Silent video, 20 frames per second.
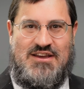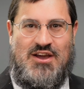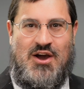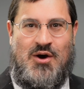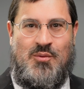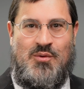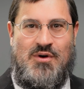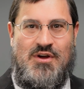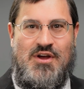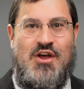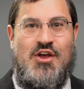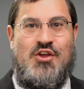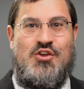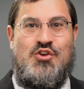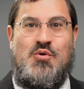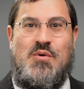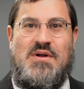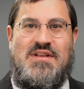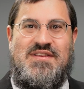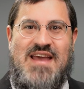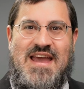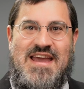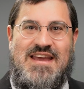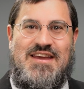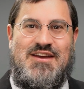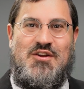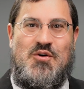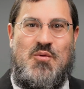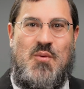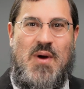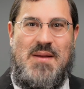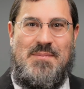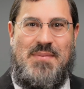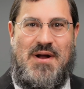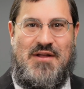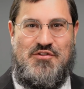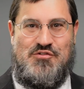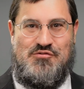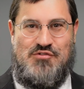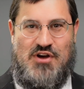ago, you were taken away
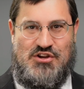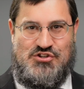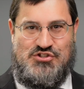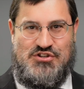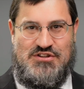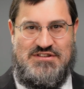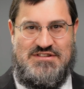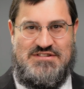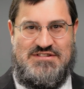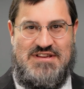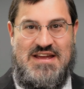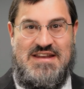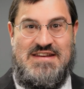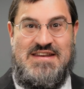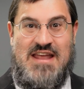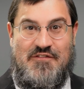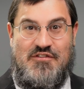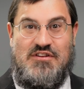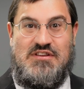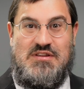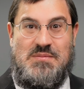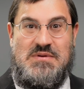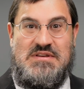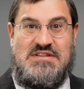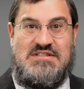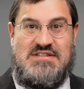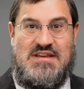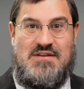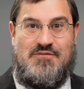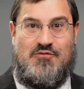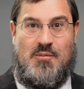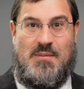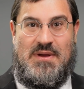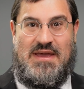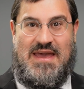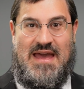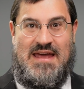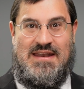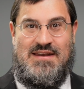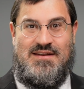by the Russians, never to be seen from
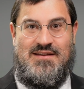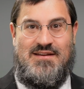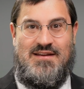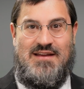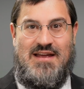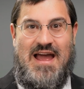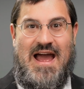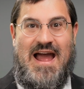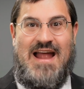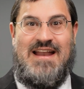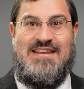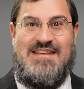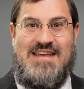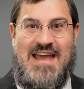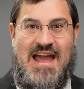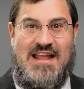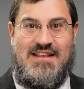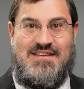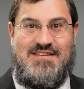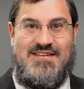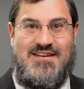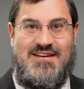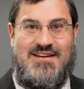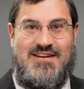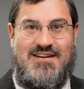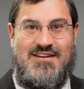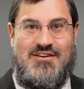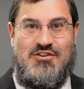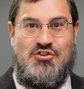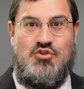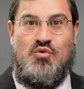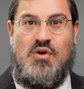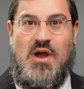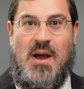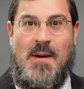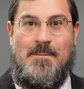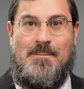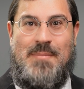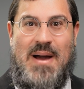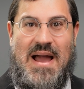again. And yet, you
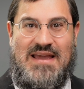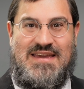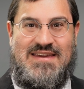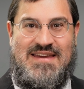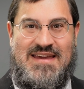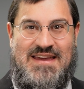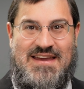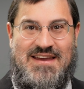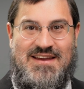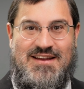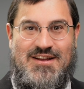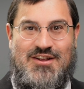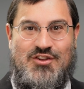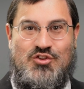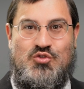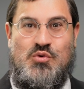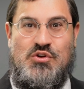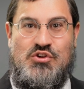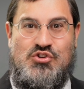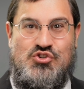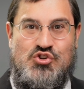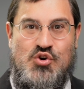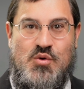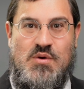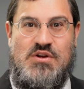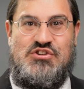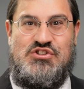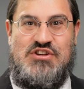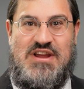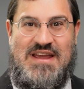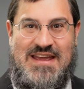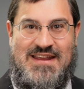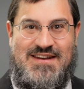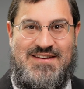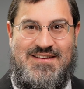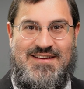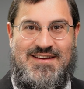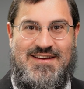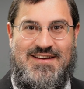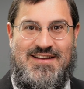come back here to a Jewish inn
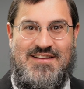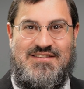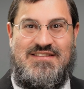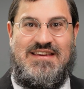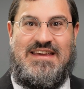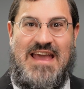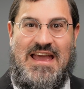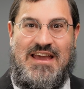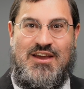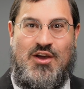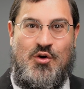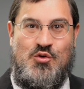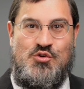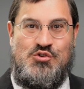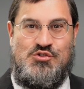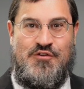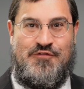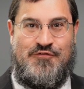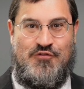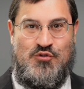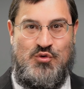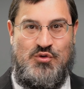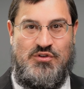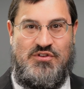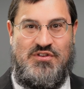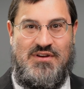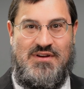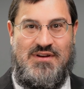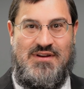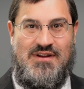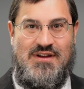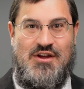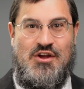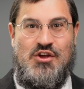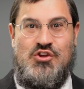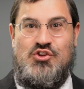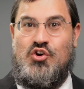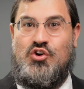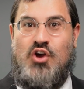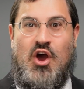to get kosher food?
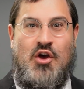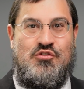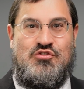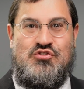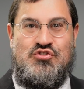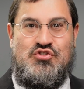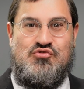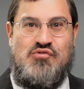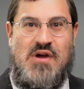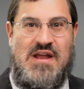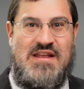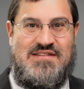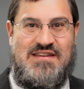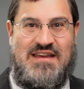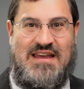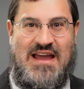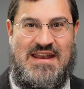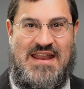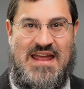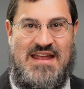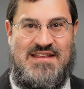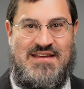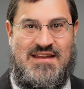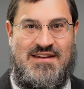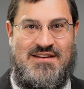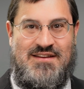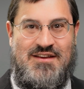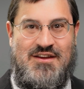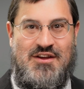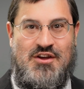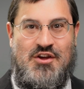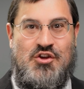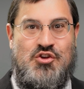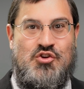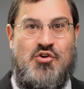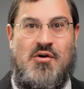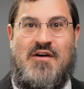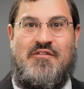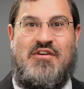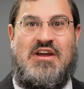You're going straight to Gan Eden.
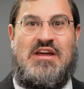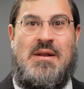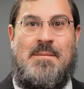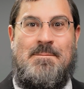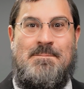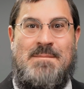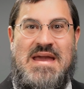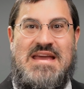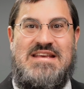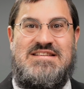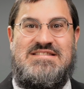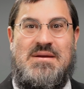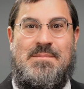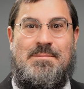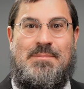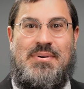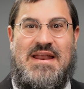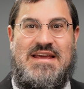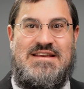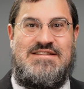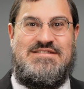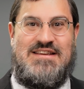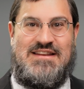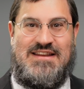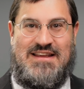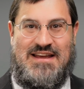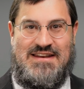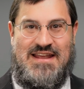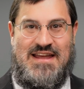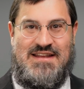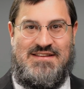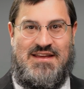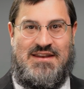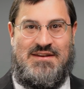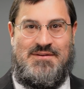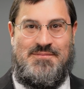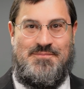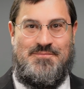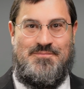You're having an amazing place in Gan Eden.